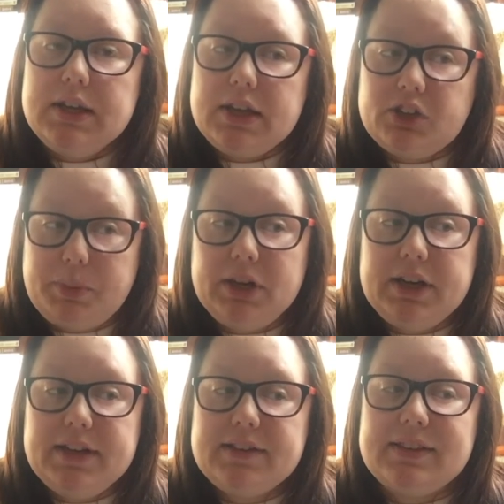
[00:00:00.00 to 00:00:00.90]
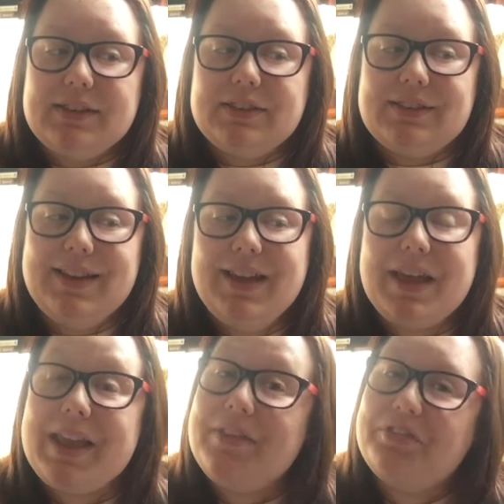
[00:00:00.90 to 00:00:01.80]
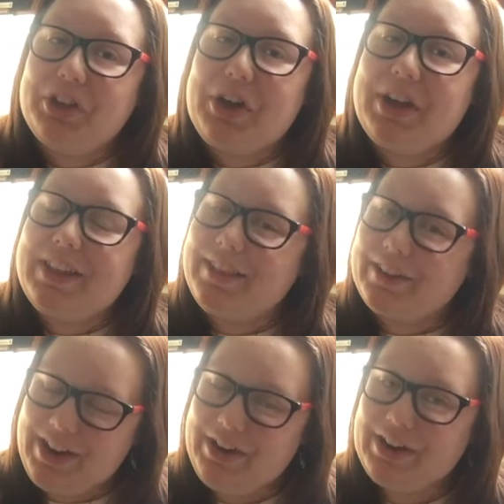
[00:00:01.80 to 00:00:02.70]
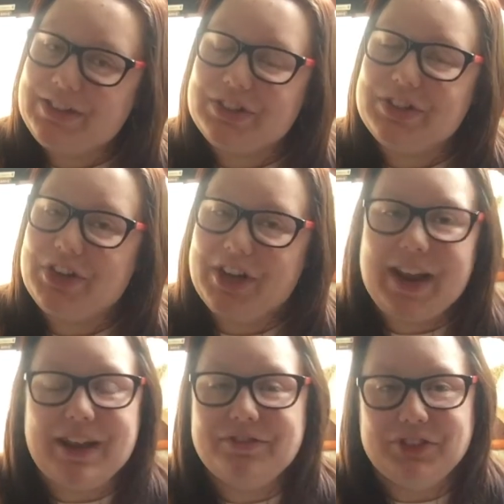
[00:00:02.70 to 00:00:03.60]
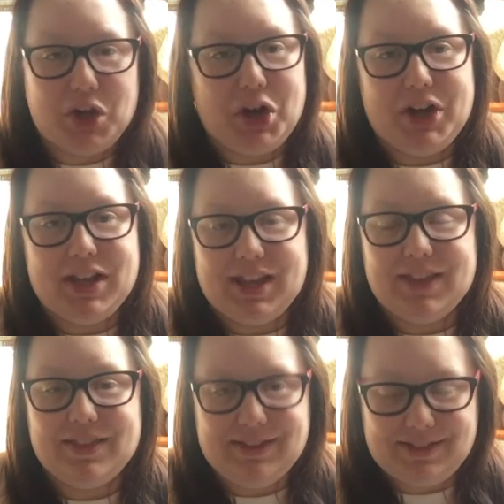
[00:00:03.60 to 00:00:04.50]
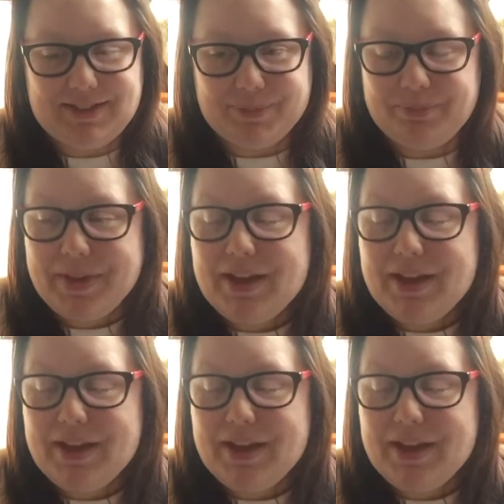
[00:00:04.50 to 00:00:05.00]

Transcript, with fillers: experience is a flaw in their character not a flaw in the system